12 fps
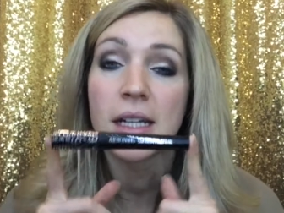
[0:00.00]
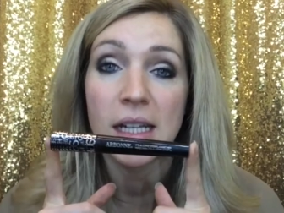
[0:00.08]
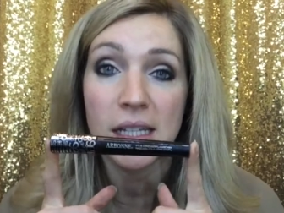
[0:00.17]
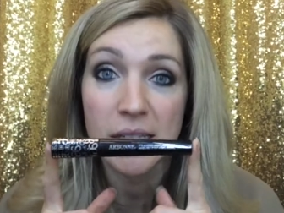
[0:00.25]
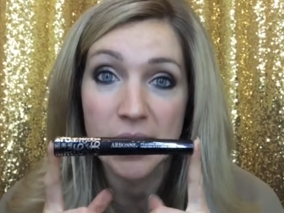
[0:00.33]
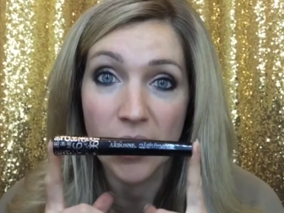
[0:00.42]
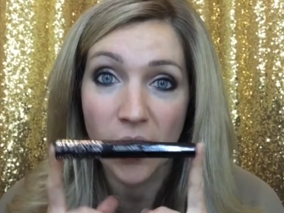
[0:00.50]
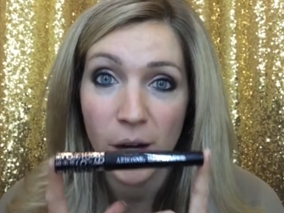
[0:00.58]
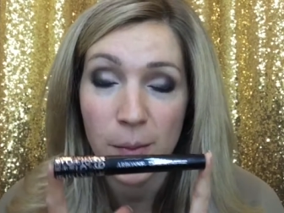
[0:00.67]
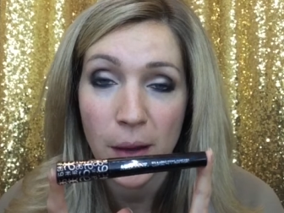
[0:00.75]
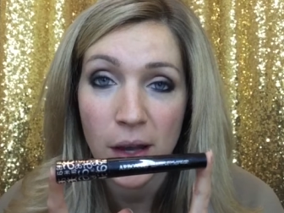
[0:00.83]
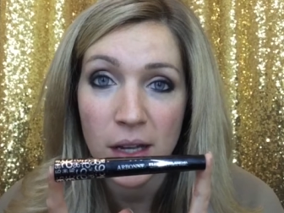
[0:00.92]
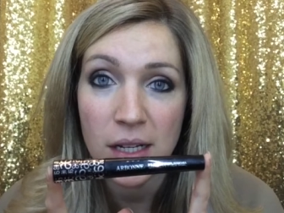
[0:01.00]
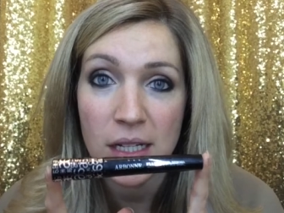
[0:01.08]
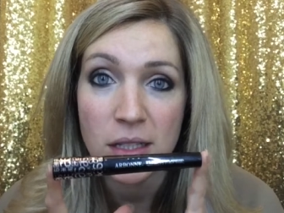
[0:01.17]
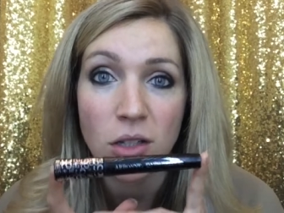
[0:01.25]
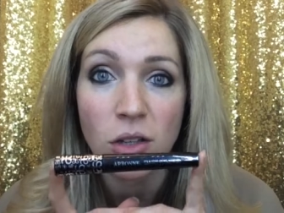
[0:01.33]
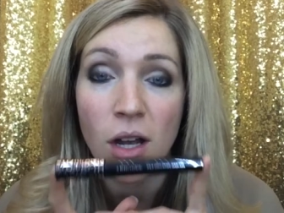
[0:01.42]
It is the Arbonne
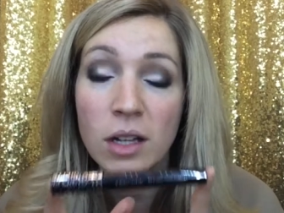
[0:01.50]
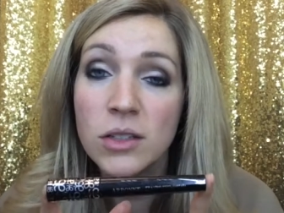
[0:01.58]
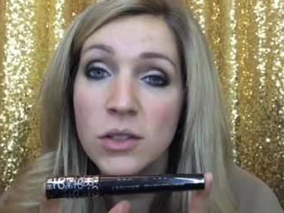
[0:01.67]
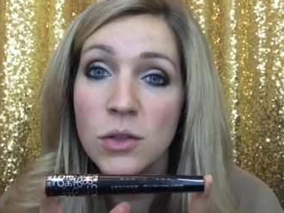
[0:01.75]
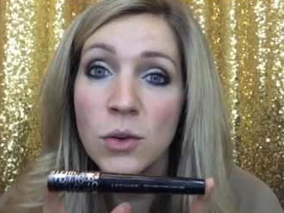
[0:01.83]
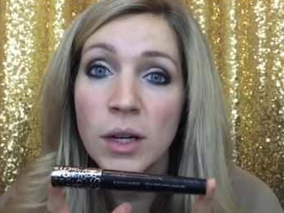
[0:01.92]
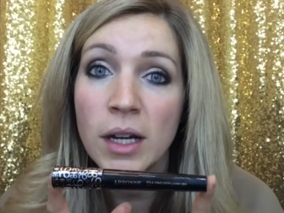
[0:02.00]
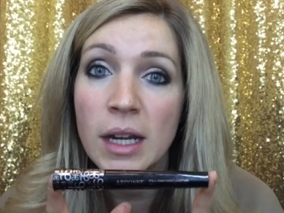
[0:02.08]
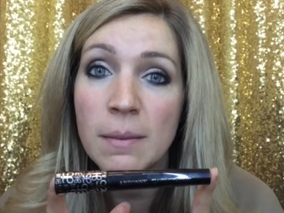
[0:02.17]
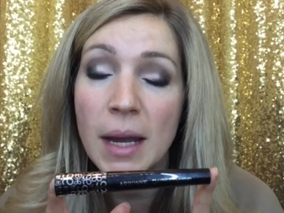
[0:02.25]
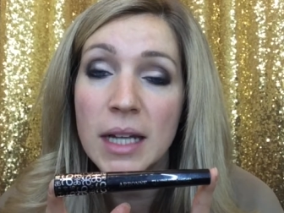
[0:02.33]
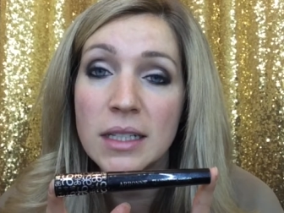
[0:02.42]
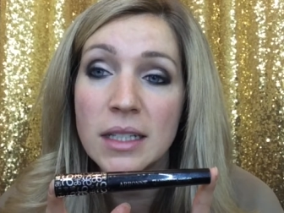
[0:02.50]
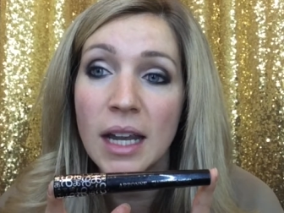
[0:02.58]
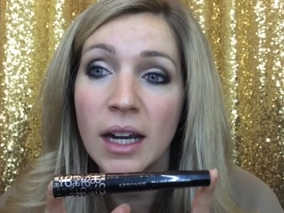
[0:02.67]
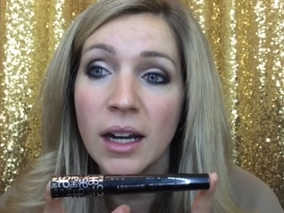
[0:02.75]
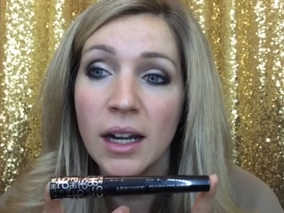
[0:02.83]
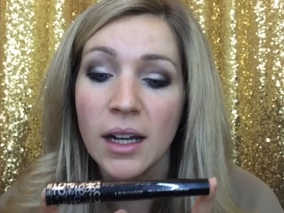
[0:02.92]
It's a Long Story
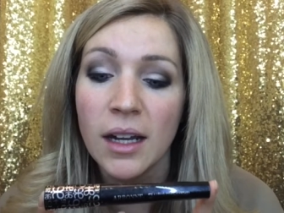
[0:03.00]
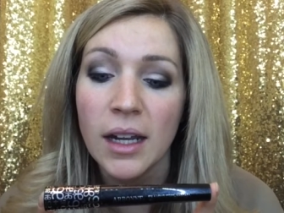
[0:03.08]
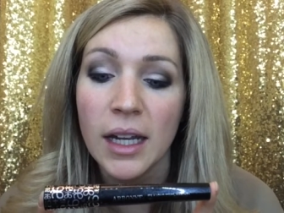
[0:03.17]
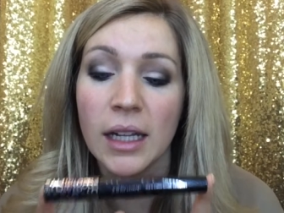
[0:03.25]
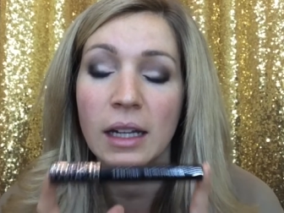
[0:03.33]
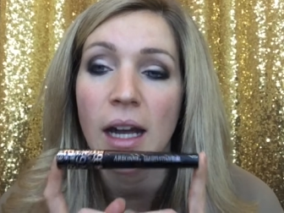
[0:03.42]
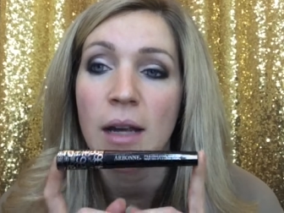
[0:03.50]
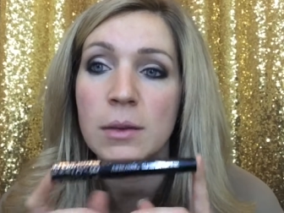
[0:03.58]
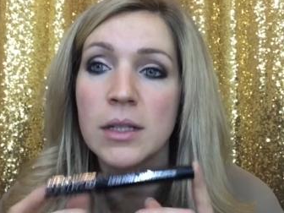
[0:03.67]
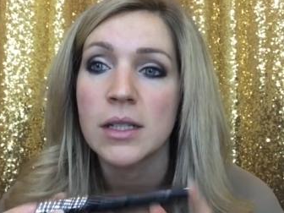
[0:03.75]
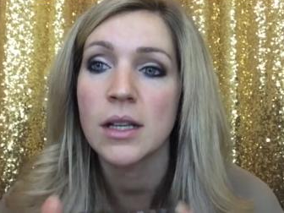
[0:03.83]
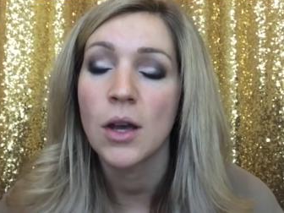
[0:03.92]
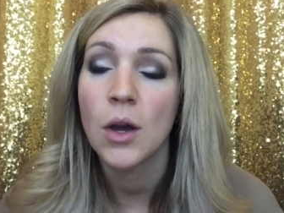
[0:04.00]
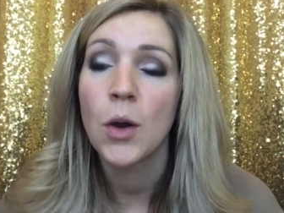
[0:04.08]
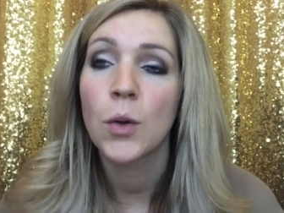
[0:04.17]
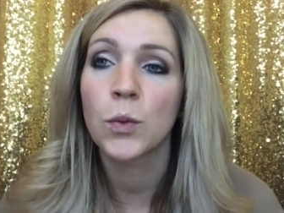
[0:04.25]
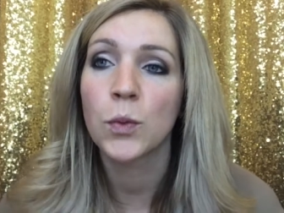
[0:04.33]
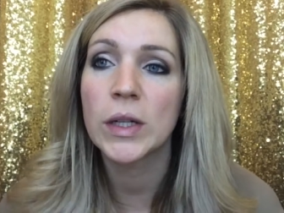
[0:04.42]
mascara, and I was
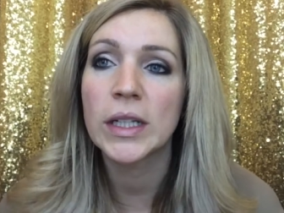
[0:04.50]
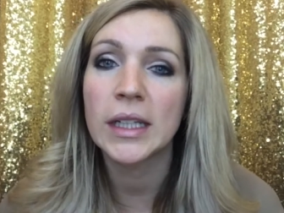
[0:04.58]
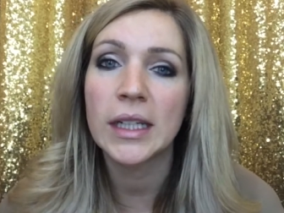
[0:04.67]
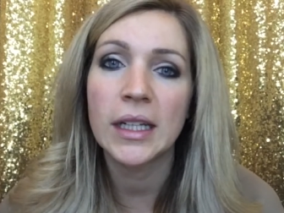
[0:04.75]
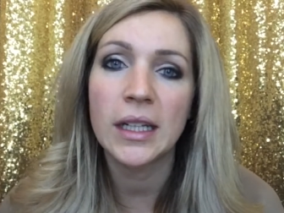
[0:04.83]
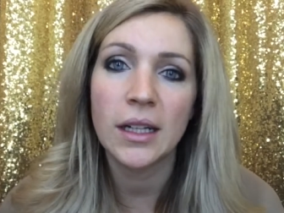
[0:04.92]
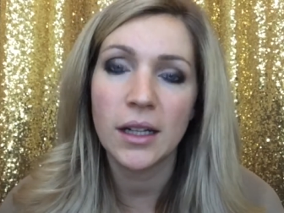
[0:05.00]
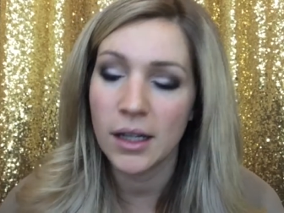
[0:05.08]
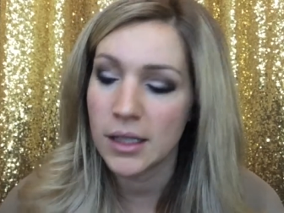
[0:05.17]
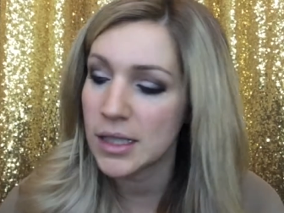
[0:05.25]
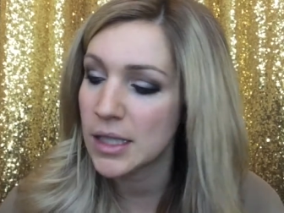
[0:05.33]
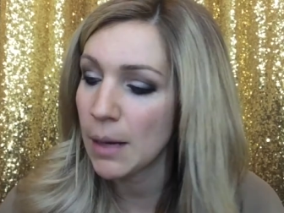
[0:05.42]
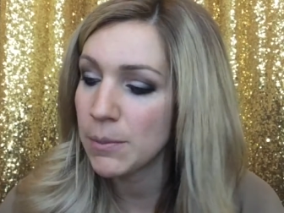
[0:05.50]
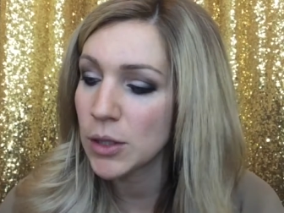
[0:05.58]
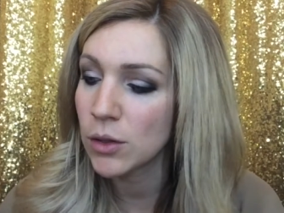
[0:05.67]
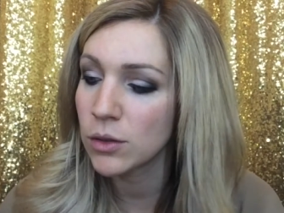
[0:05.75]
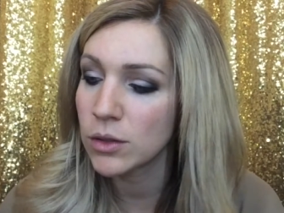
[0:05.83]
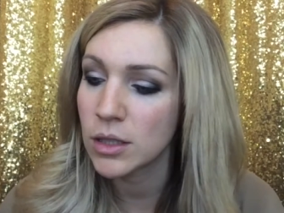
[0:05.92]
really
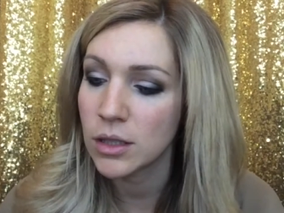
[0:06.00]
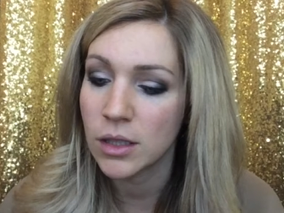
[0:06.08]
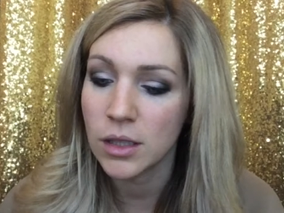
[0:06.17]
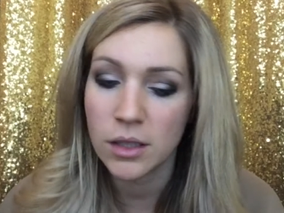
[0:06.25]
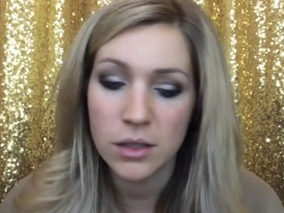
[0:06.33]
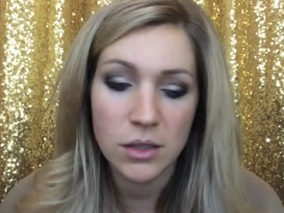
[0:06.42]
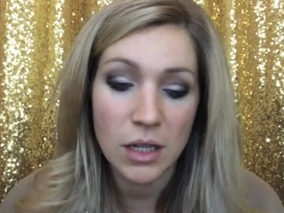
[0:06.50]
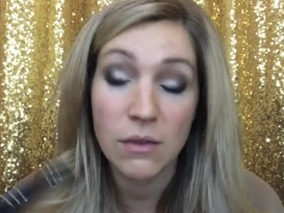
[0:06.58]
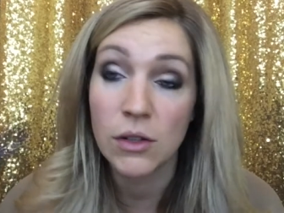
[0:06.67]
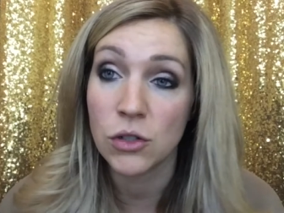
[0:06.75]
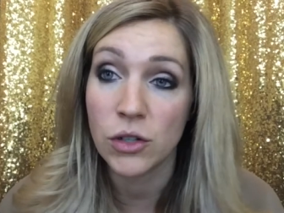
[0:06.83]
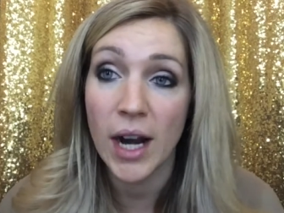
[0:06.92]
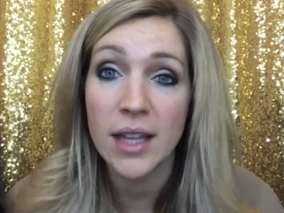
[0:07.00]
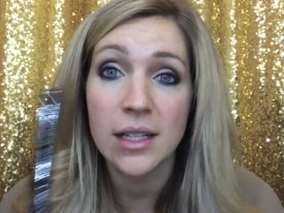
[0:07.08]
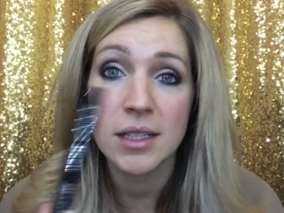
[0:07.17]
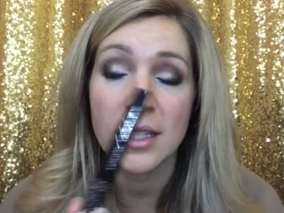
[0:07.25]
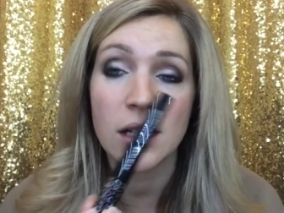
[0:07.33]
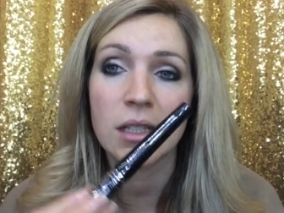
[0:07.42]
skeptical to even try
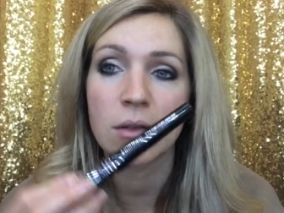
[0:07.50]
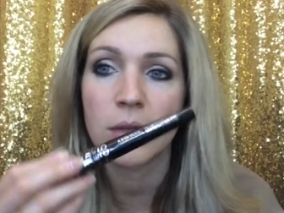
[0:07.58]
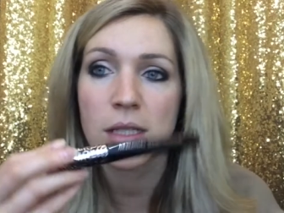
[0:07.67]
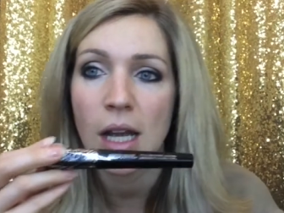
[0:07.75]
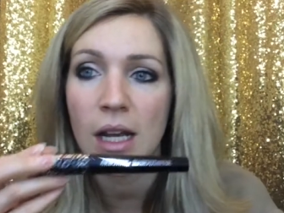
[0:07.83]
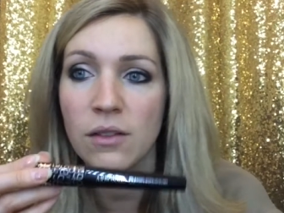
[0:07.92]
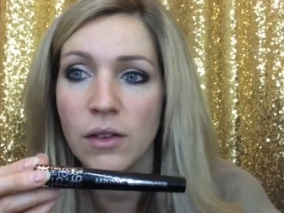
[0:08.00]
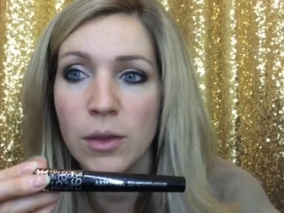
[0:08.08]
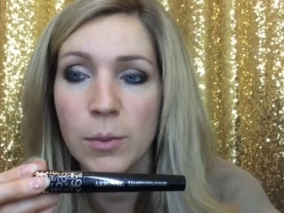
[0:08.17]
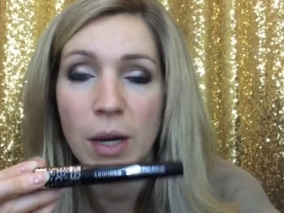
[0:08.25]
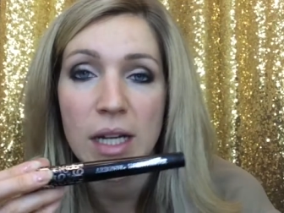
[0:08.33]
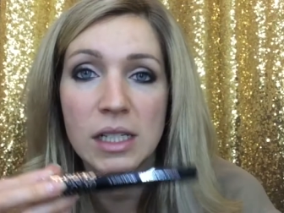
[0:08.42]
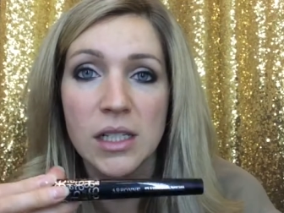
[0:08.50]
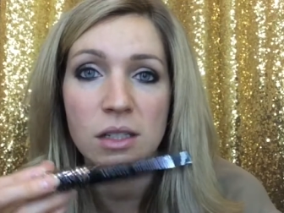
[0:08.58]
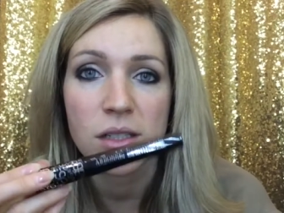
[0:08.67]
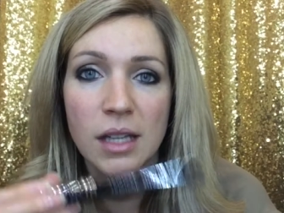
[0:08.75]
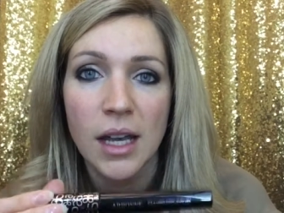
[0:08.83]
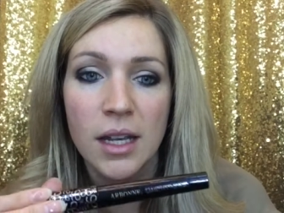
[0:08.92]
this because it was kind of on the
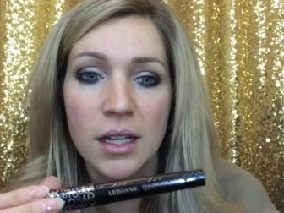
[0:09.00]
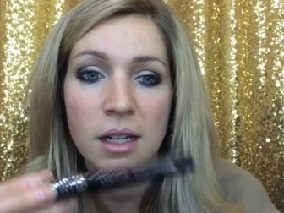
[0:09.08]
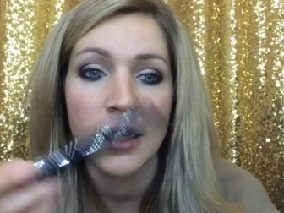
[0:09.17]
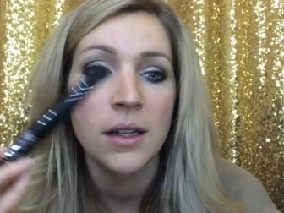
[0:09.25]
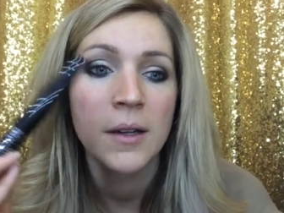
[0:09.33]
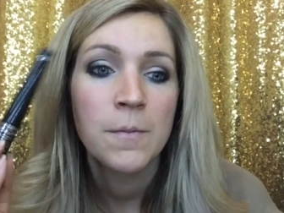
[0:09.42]
pricier side,